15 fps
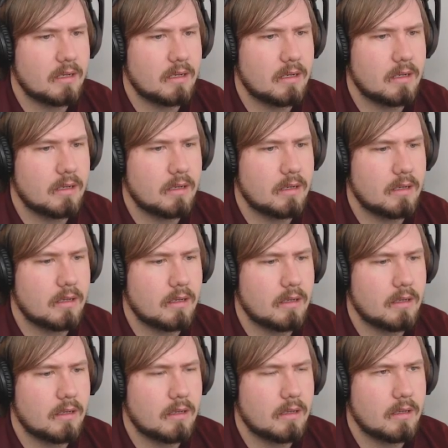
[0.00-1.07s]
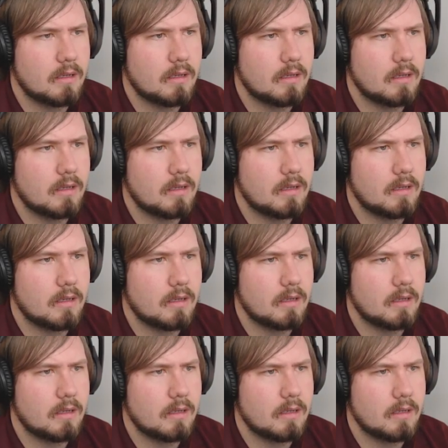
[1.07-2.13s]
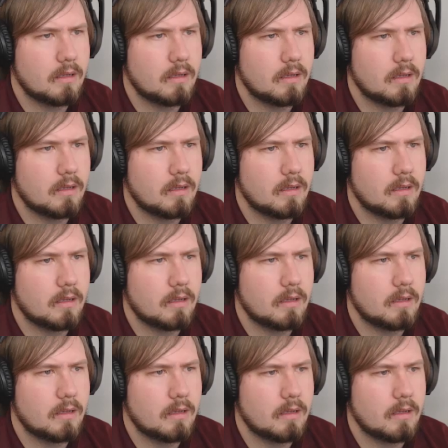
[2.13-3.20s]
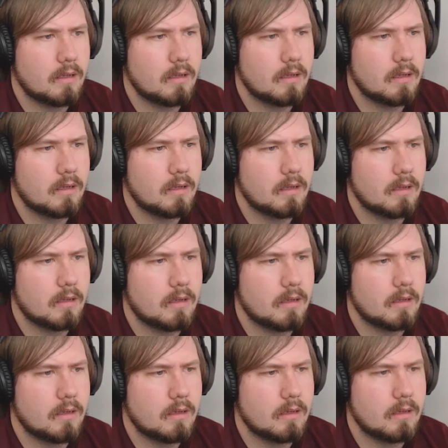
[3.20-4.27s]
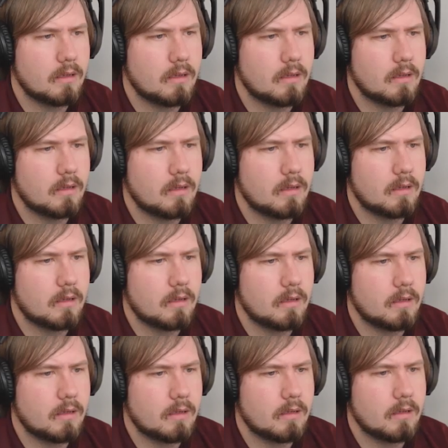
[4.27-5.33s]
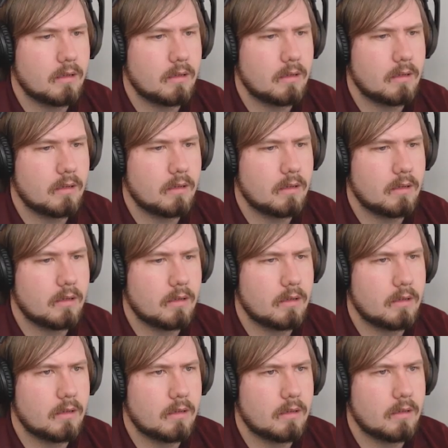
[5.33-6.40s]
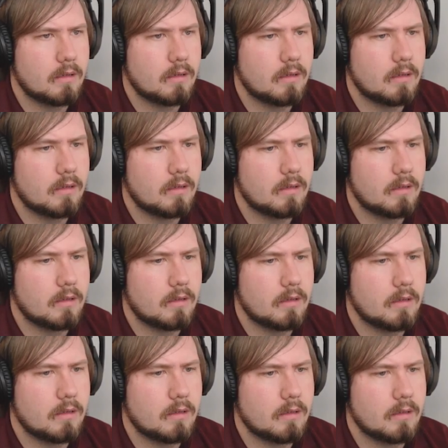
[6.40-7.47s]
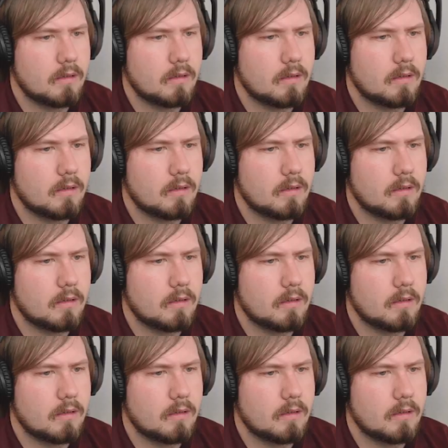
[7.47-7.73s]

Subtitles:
(silence)